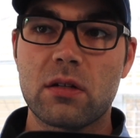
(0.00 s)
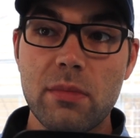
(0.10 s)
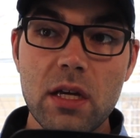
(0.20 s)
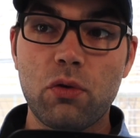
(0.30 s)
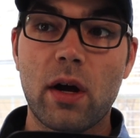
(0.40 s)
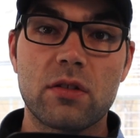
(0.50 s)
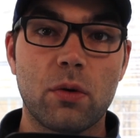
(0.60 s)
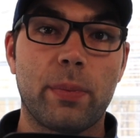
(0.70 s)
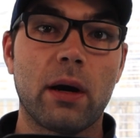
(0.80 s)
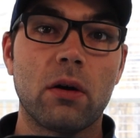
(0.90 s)
To me,
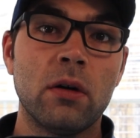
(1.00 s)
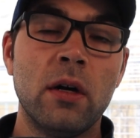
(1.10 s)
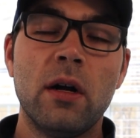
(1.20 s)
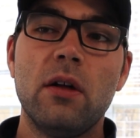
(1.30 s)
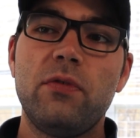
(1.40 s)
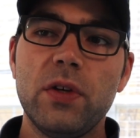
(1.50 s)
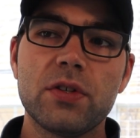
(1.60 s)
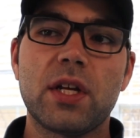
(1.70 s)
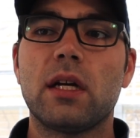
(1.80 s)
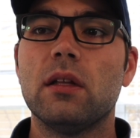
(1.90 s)
Chrysoberyl
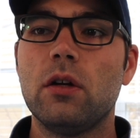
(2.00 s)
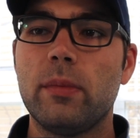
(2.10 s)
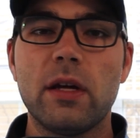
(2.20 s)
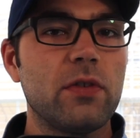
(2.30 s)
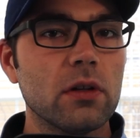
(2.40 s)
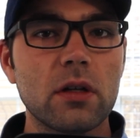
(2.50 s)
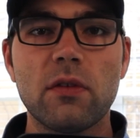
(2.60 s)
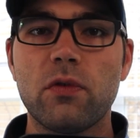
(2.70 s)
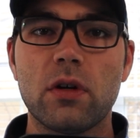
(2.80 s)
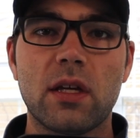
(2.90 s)
feels like a little bit, if you're
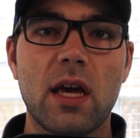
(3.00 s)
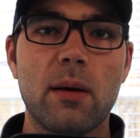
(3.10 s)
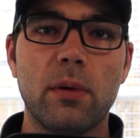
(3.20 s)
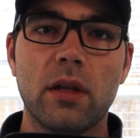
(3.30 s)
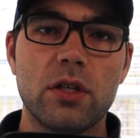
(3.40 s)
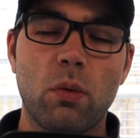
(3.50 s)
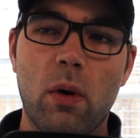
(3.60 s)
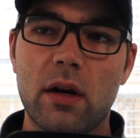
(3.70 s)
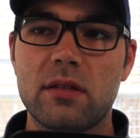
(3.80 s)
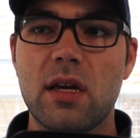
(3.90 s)
looking for a gamble and you
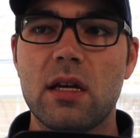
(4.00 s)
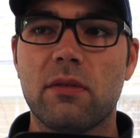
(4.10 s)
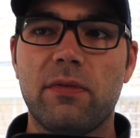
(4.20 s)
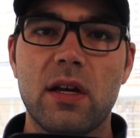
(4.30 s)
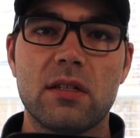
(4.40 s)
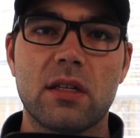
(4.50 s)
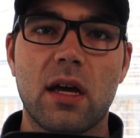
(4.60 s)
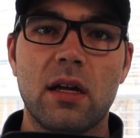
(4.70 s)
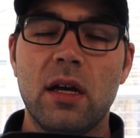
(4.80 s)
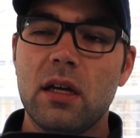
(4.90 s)
want to take a face
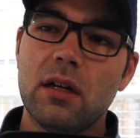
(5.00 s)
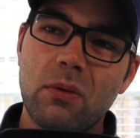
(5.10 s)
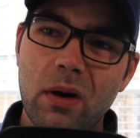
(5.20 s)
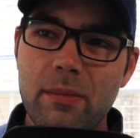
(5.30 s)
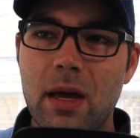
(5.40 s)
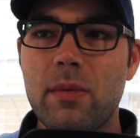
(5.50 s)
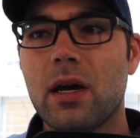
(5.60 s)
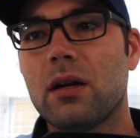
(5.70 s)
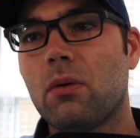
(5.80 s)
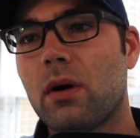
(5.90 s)
that, you know what, maybe
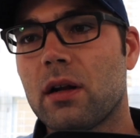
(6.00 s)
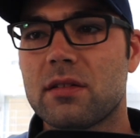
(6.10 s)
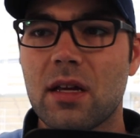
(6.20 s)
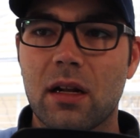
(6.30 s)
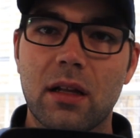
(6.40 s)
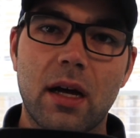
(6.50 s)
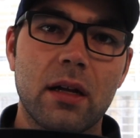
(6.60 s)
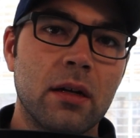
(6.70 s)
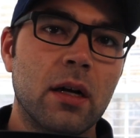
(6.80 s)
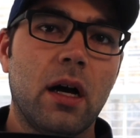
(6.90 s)
I don't want to settle
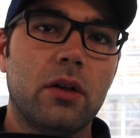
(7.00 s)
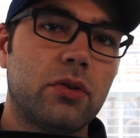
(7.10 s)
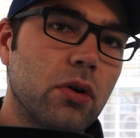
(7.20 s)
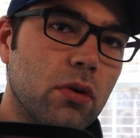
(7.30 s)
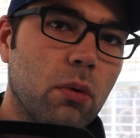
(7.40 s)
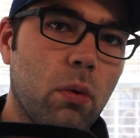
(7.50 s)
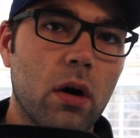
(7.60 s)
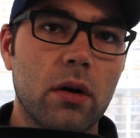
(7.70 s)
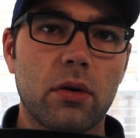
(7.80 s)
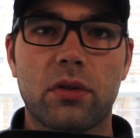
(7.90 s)
on
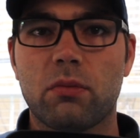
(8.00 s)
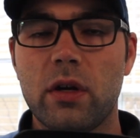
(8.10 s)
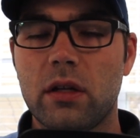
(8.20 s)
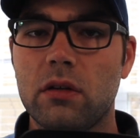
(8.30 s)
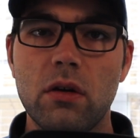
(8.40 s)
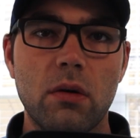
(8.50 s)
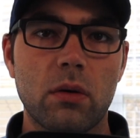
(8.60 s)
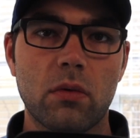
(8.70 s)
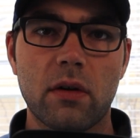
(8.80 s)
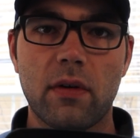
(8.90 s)
2-1 or 3-2
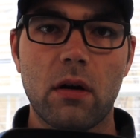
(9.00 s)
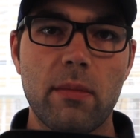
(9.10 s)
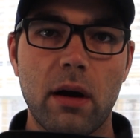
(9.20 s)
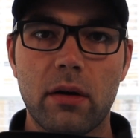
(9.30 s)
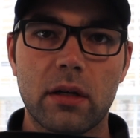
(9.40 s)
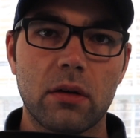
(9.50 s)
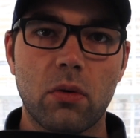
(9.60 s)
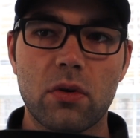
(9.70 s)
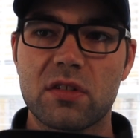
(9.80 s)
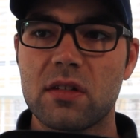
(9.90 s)
on one of our American
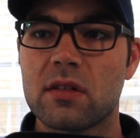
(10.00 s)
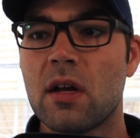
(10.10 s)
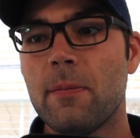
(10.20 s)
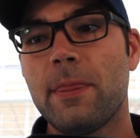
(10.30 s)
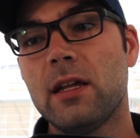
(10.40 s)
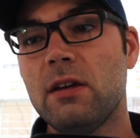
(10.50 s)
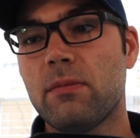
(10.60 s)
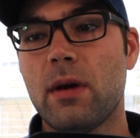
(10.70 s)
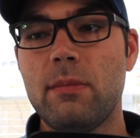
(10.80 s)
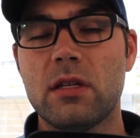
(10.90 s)
horses, and
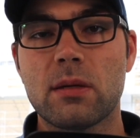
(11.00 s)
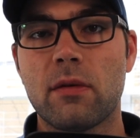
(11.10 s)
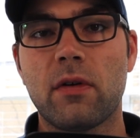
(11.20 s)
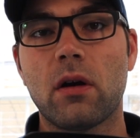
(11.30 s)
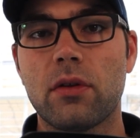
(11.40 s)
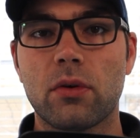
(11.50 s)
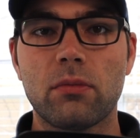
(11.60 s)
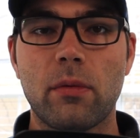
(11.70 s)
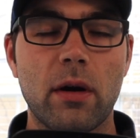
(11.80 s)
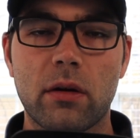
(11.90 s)
even maybe some of our other
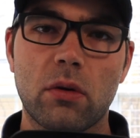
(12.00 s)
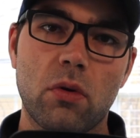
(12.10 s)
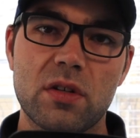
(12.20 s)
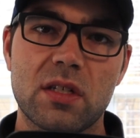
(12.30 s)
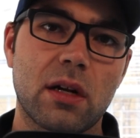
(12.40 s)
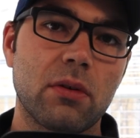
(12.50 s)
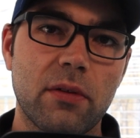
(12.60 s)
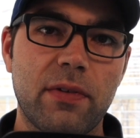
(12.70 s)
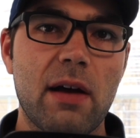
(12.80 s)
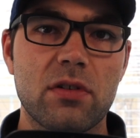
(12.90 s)
American horses that are in
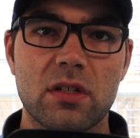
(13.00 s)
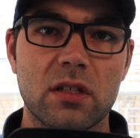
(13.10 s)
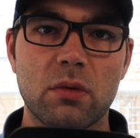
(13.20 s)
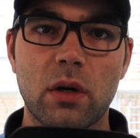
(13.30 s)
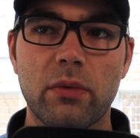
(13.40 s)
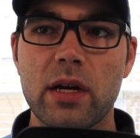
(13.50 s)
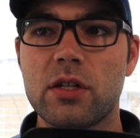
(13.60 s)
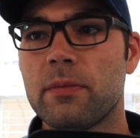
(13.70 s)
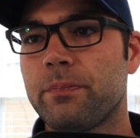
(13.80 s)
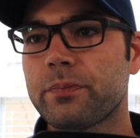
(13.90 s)
the 5 or 6-1
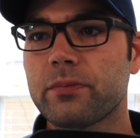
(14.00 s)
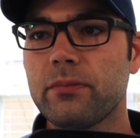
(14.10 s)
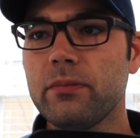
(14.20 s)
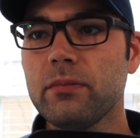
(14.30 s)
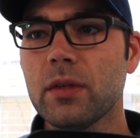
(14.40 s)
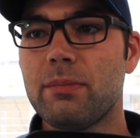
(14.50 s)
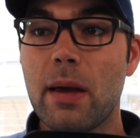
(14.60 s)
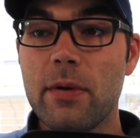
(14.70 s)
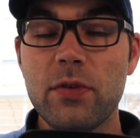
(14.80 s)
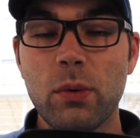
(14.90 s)
range.
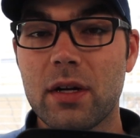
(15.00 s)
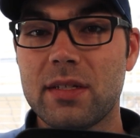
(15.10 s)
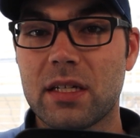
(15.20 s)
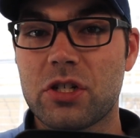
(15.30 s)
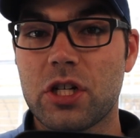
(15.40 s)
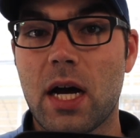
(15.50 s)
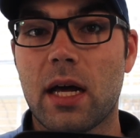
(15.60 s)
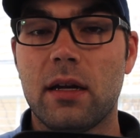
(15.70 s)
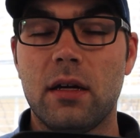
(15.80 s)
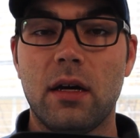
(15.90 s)
Maybe if you want to take a
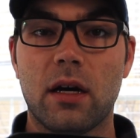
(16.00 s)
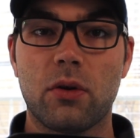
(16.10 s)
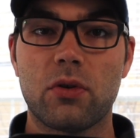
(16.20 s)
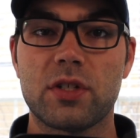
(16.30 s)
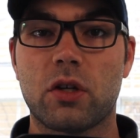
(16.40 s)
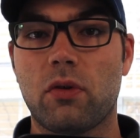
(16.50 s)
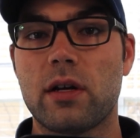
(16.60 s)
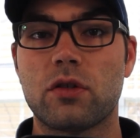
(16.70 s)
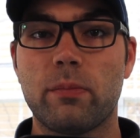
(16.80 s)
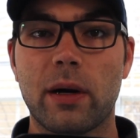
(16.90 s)
shot on a horse like
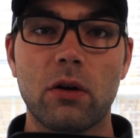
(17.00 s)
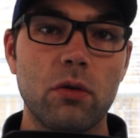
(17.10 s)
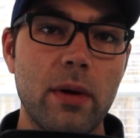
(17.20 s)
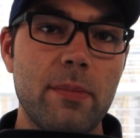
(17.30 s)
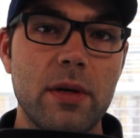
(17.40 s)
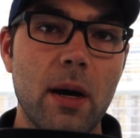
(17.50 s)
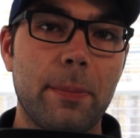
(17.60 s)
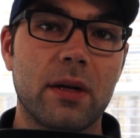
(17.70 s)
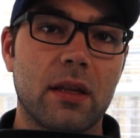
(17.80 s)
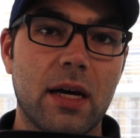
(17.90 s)
Chrysoberyl, who may be
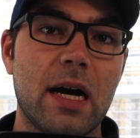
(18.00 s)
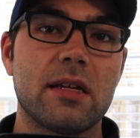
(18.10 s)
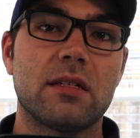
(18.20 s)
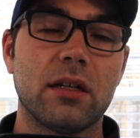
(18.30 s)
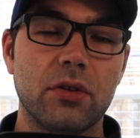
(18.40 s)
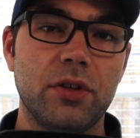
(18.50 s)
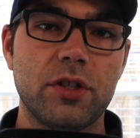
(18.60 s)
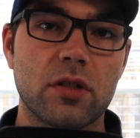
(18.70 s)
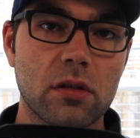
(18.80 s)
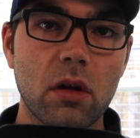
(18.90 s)
up into the high single
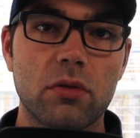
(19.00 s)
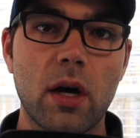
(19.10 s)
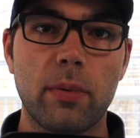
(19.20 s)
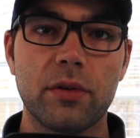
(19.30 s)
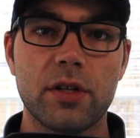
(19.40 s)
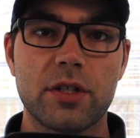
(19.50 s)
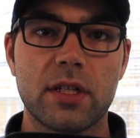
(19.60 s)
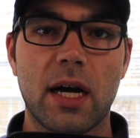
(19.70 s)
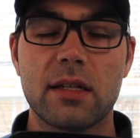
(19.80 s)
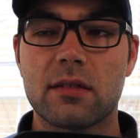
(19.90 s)
digits, low double
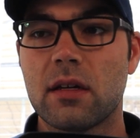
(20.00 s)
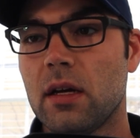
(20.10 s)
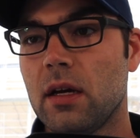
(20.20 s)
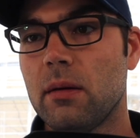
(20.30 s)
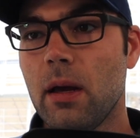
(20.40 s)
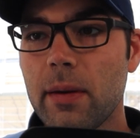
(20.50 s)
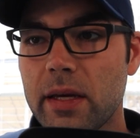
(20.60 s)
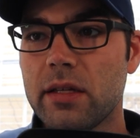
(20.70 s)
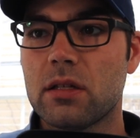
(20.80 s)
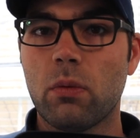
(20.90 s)
digit odds, maybe
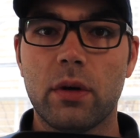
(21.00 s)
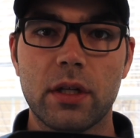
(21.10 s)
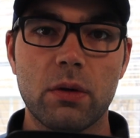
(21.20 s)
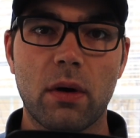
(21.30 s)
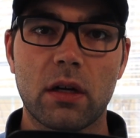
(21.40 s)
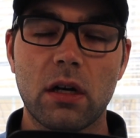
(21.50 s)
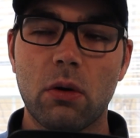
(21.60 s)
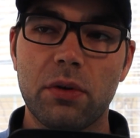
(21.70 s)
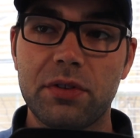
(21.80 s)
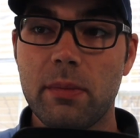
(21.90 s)
he's the one that you want to
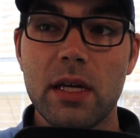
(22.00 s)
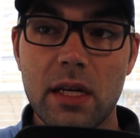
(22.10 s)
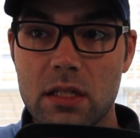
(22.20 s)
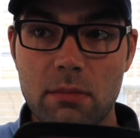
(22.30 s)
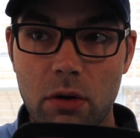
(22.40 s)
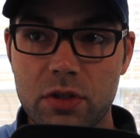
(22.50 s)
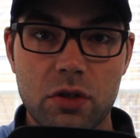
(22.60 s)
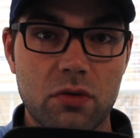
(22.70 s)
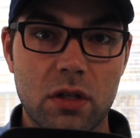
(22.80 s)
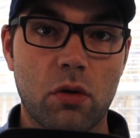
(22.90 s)
go with. To me, he's the most
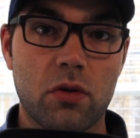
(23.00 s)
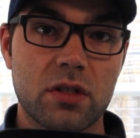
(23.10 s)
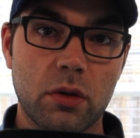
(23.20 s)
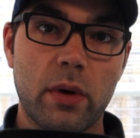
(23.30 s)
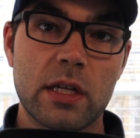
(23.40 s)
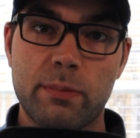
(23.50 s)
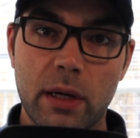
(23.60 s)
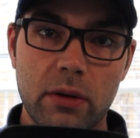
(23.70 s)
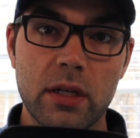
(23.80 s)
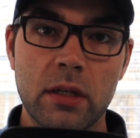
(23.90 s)
interesting horse in the race,
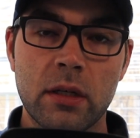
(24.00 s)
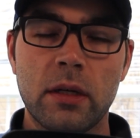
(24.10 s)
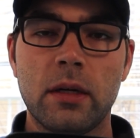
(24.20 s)
period.